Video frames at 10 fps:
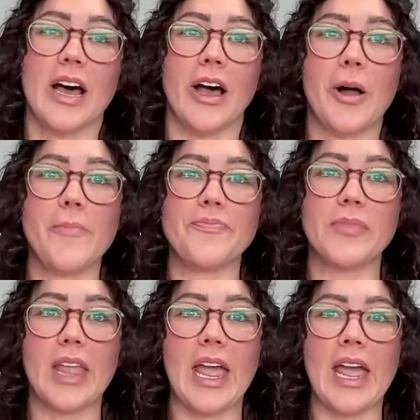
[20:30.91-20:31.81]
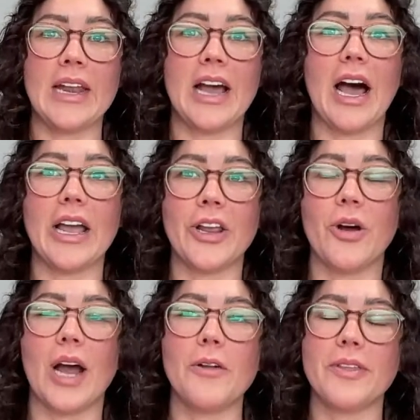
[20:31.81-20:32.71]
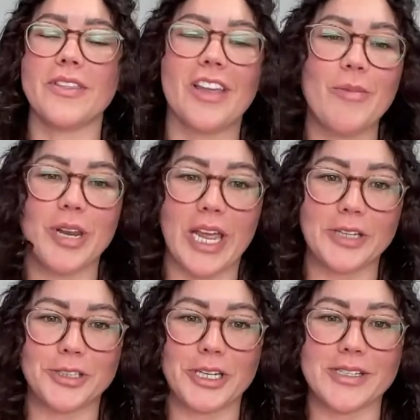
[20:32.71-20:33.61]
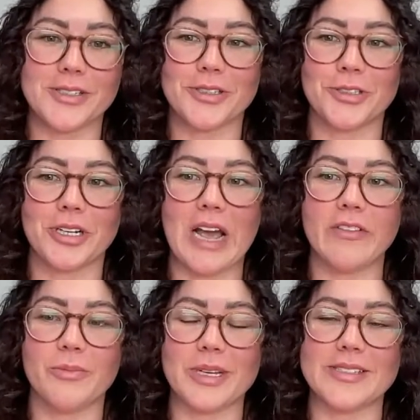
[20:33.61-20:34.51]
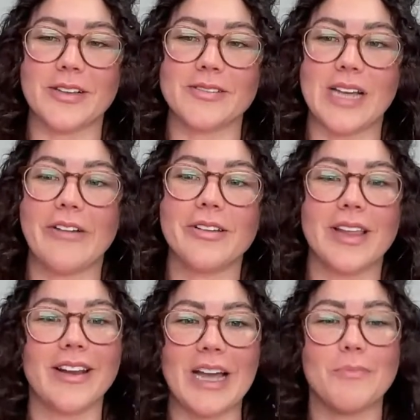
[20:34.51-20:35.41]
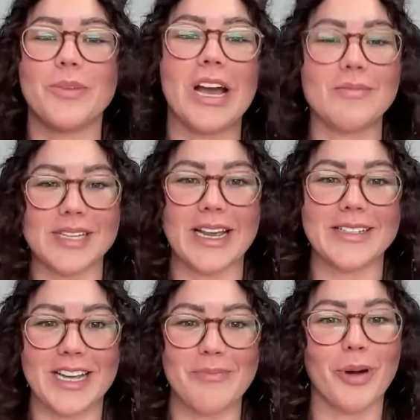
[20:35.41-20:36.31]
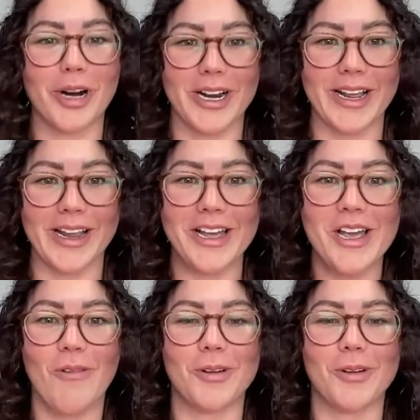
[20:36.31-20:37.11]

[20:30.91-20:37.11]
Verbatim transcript: Um, and you know, I don't think that communications should ever be so siloed that it becomes anti-marketing,